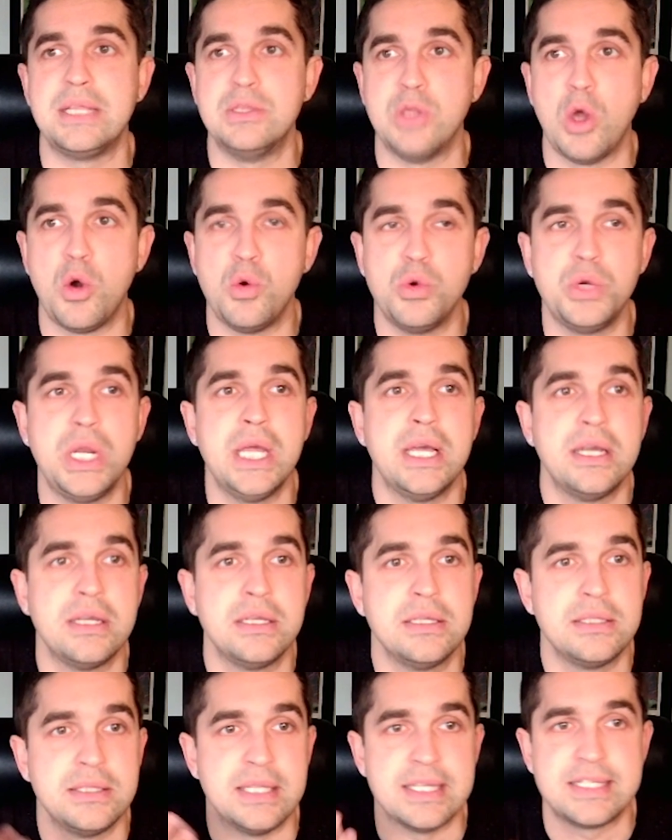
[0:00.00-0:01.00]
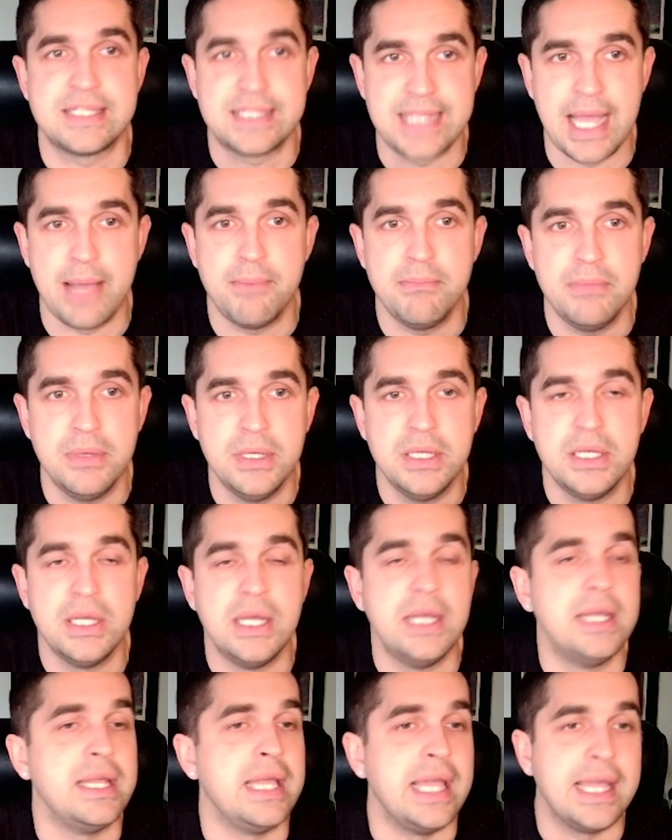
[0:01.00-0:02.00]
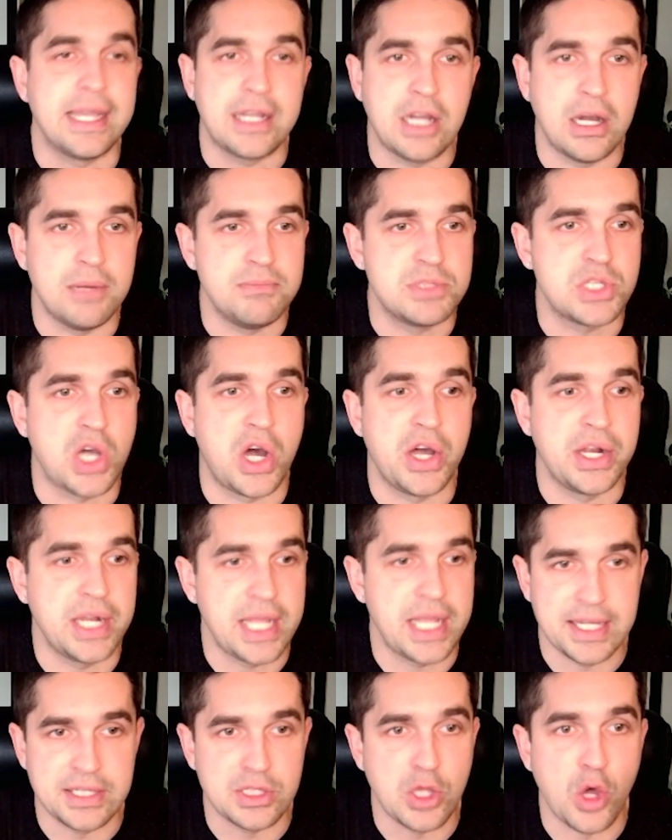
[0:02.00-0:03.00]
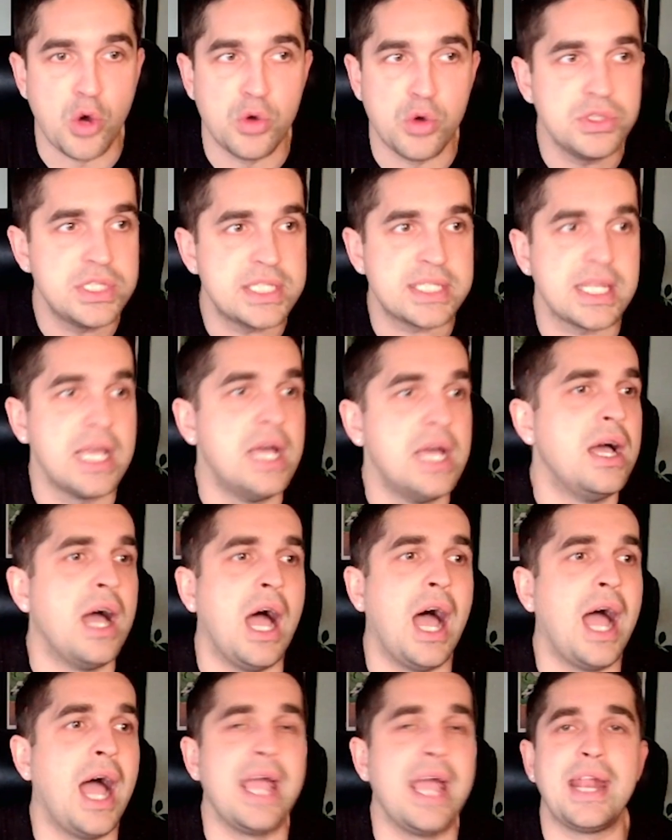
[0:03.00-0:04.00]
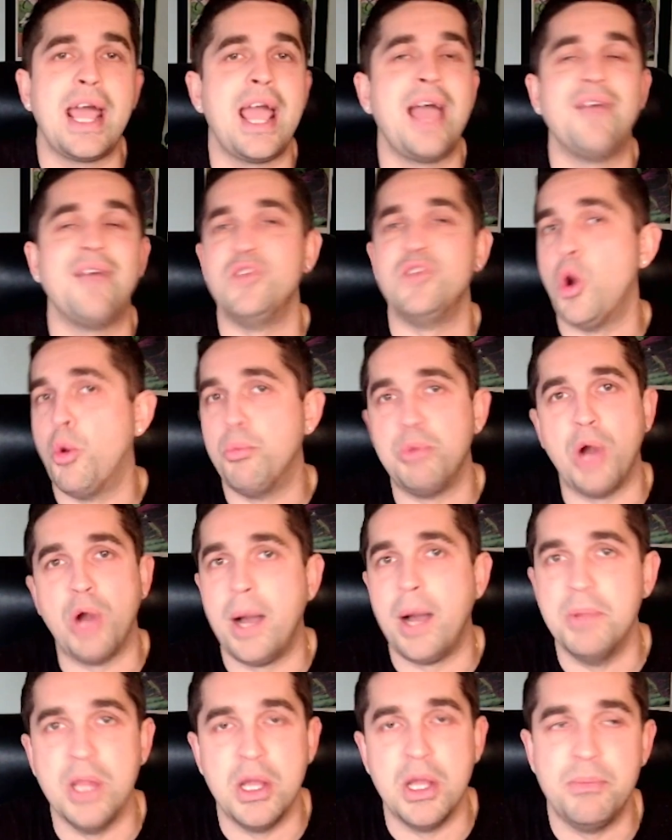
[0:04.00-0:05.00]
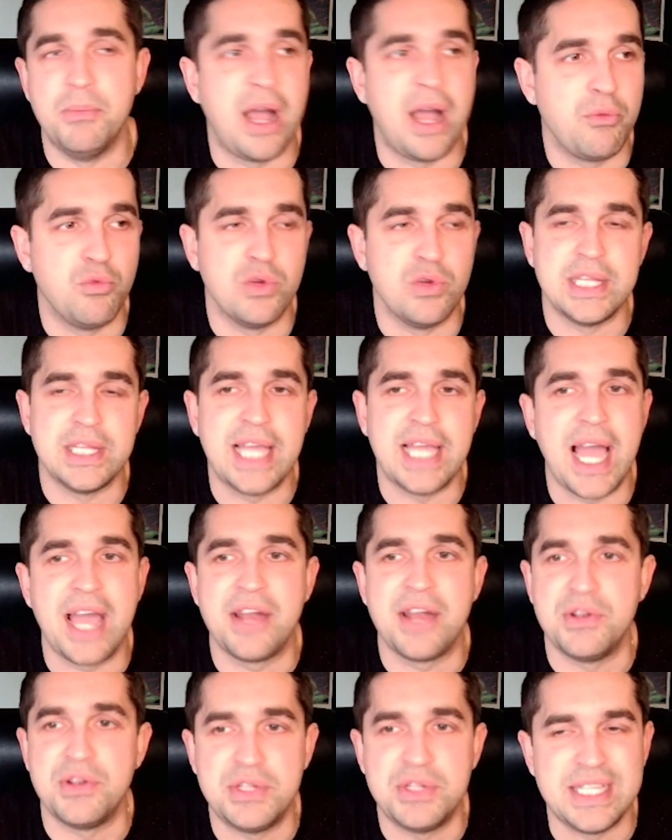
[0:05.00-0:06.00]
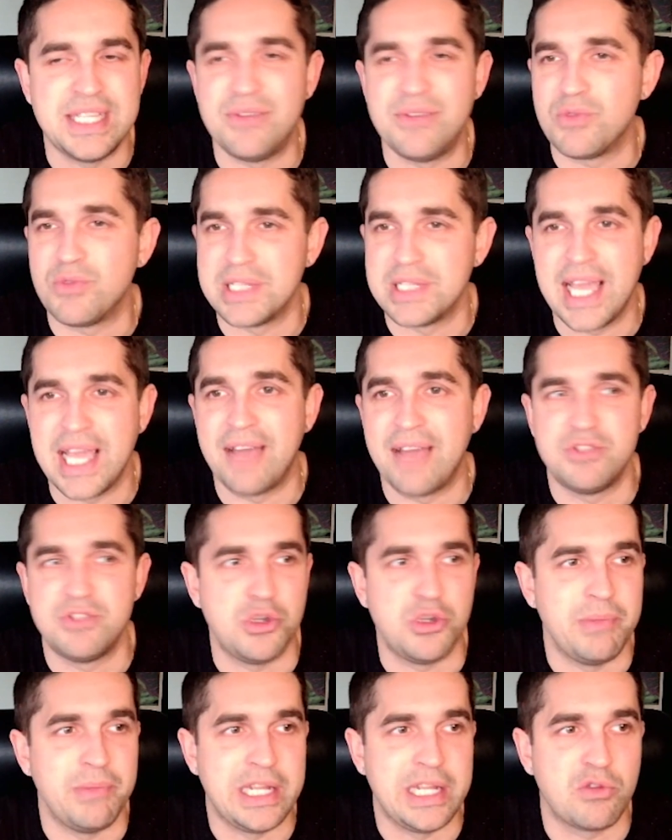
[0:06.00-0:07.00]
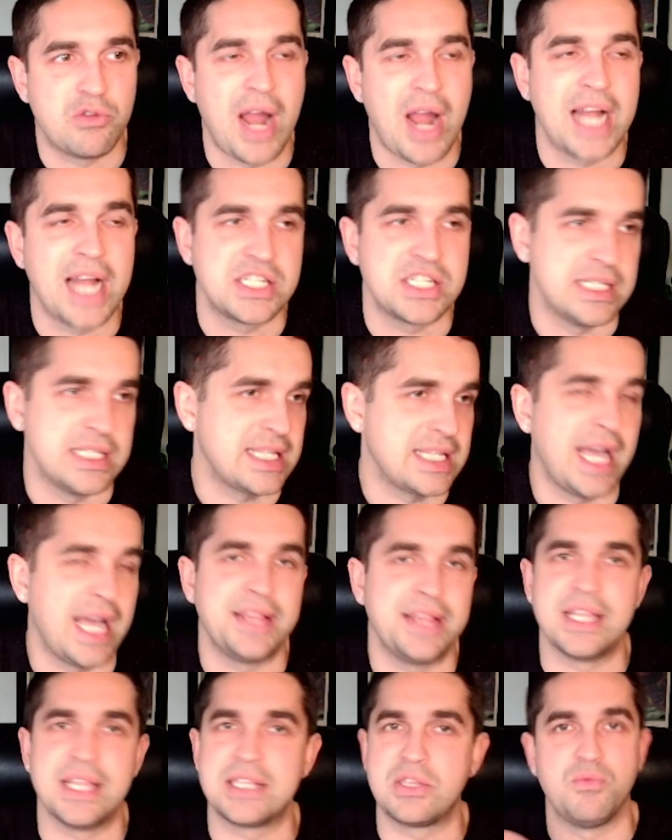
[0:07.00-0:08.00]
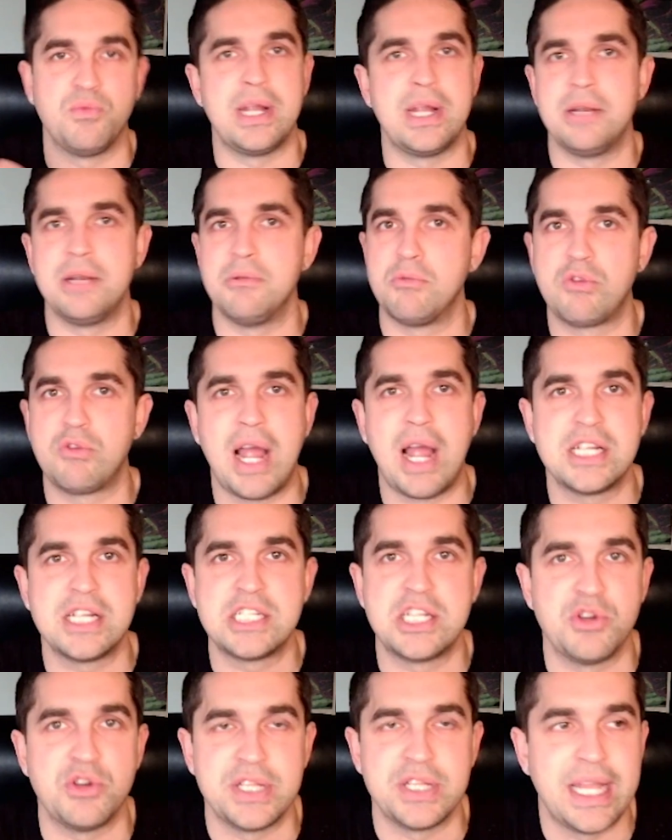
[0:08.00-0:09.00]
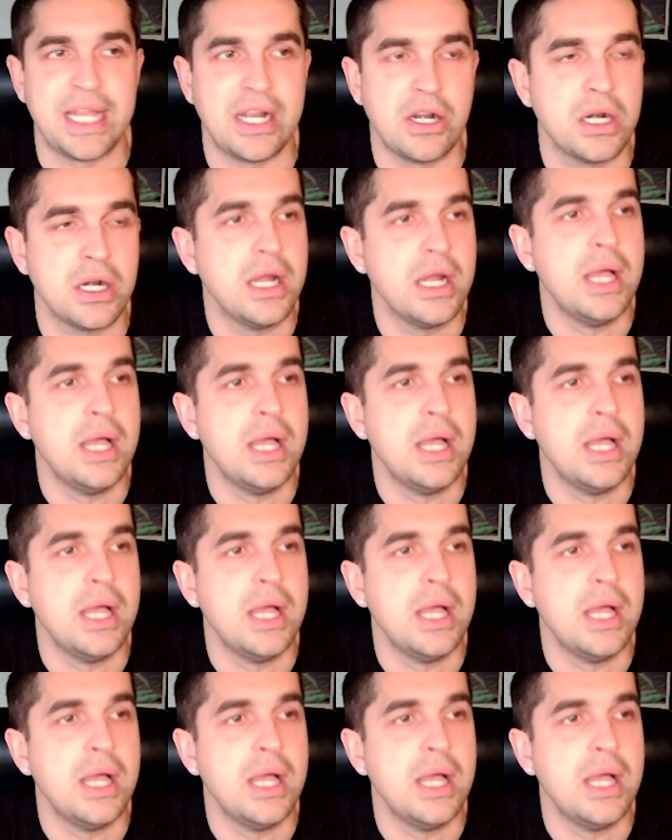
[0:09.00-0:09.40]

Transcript: load the stem, it comes on, it loads, uh, and I have no problem. I really had, didn't really have too many crashes. I had like the random crash here and there,